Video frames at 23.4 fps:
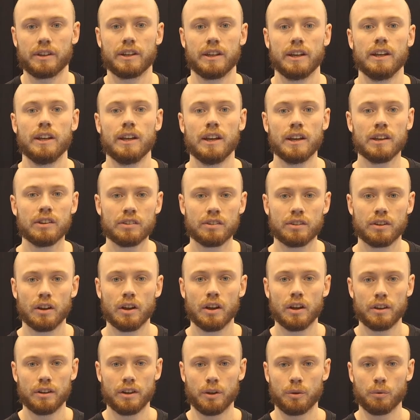key is
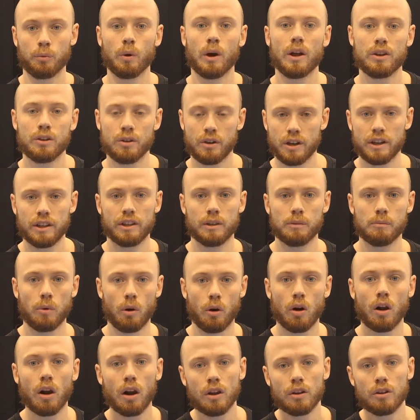that when you hit the
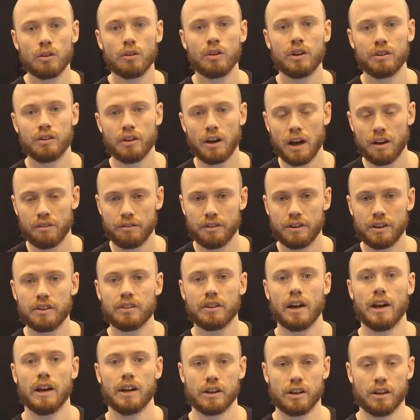ball, you need to have this
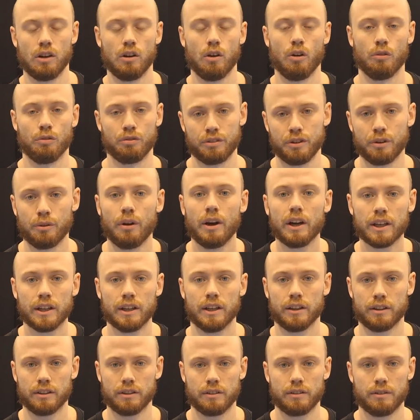angle of the
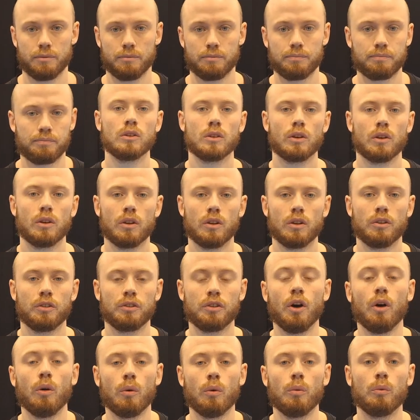racket.
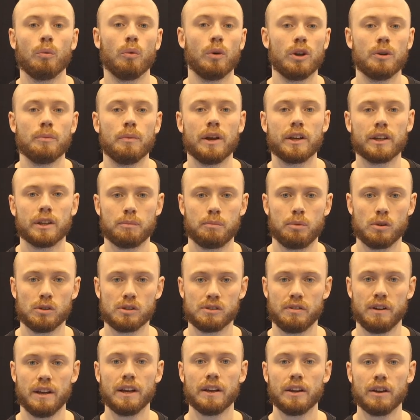So when you make the
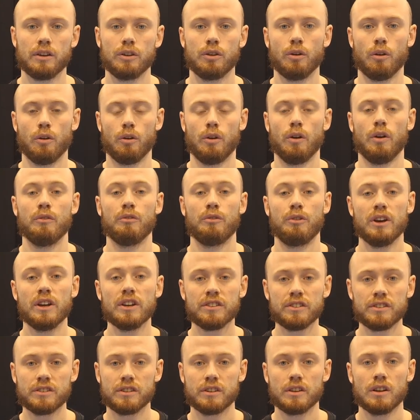push flick, your
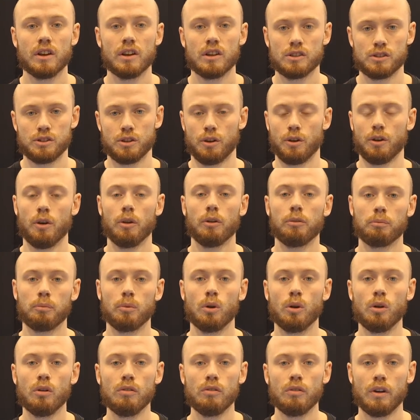wrist should not
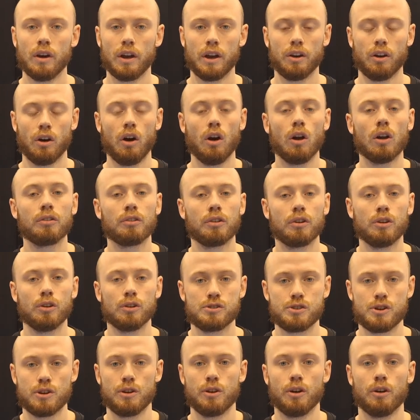move, and also you
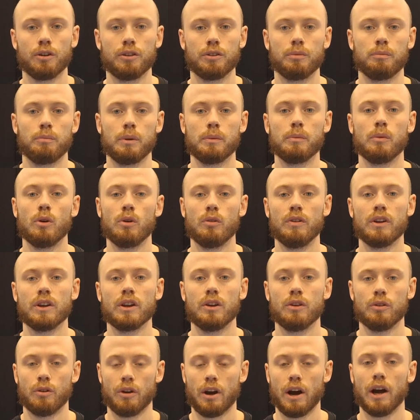should not be moving
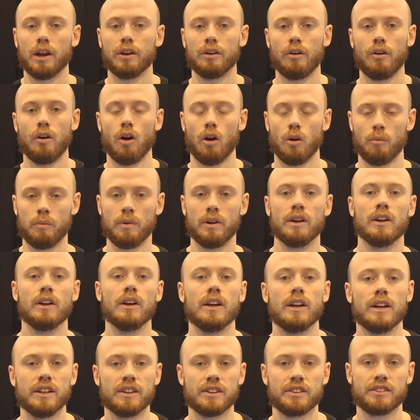your underarm.
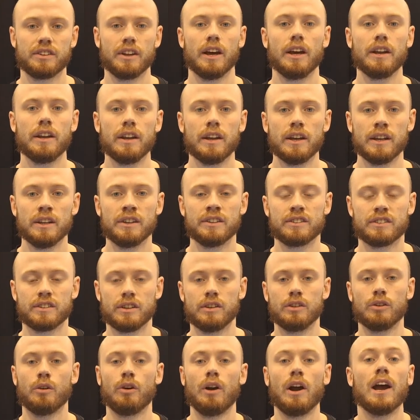Instead, it's
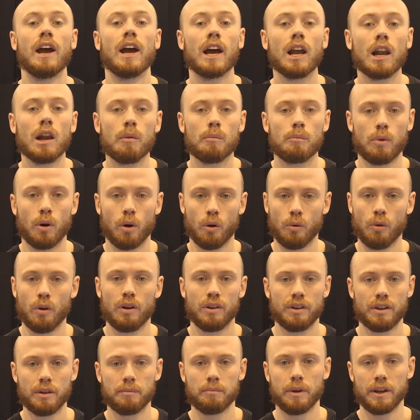your elbow
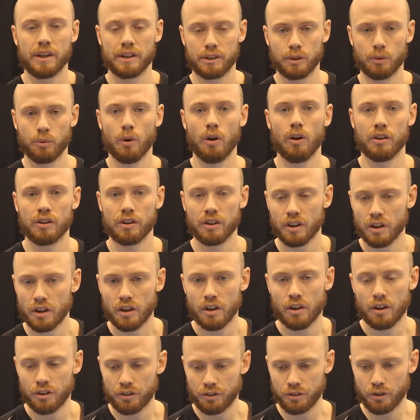that makes the work.
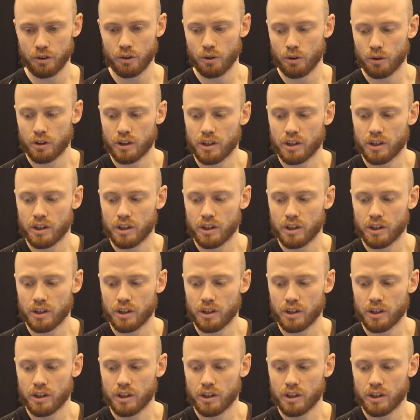So you